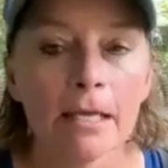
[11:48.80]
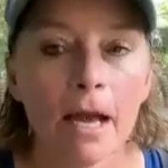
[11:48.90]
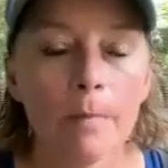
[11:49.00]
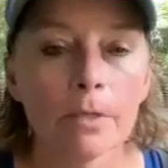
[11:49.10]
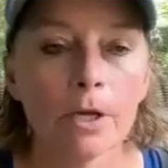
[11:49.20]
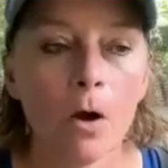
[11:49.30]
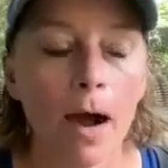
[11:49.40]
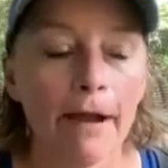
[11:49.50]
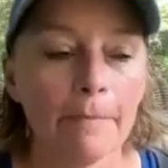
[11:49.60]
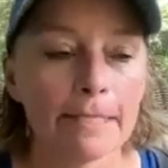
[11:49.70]

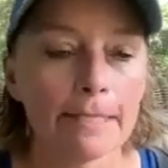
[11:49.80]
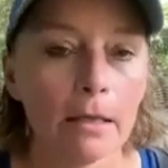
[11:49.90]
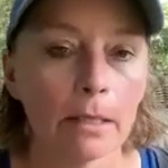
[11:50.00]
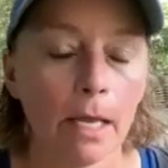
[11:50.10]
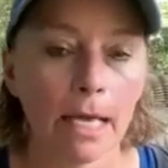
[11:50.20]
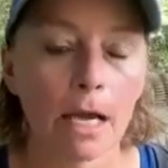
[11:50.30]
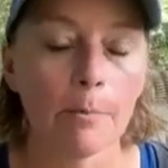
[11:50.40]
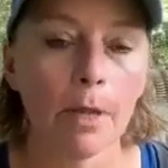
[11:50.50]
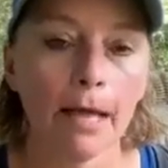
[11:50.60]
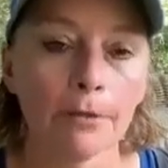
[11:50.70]
I've been telling, I had a
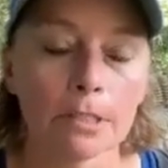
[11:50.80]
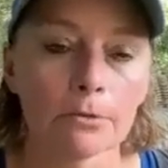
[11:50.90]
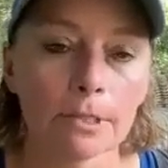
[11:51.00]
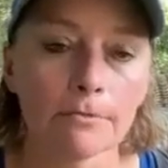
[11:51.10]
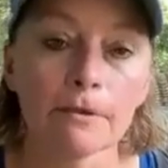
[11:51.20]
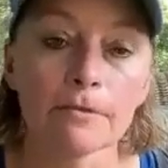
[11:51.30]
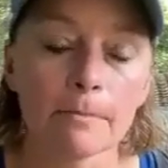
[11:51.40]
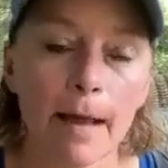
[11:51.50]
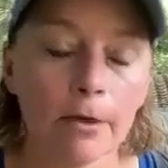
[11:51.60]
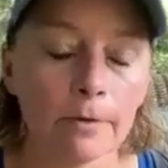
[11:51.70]
couple of athletes do some
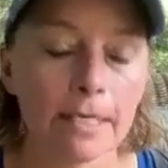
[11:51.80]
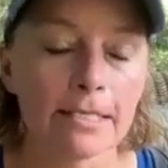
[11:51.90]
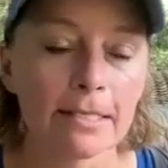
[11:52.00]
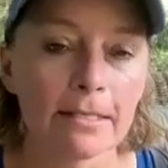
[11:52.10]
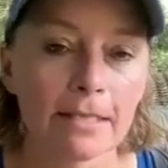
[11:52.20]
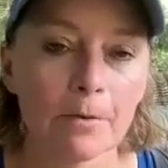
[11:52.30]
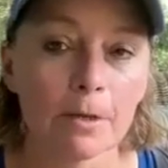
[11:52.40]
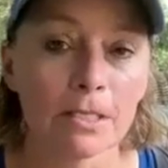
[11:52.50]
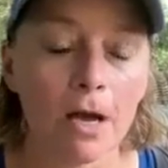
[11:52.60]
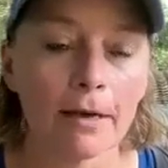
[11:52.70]
50-mile races, and
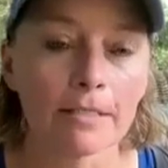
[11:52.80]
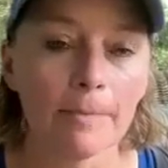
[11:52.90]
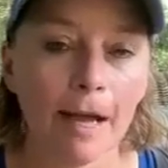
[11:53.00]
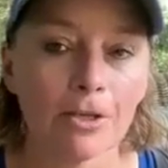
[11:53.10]
we talked about,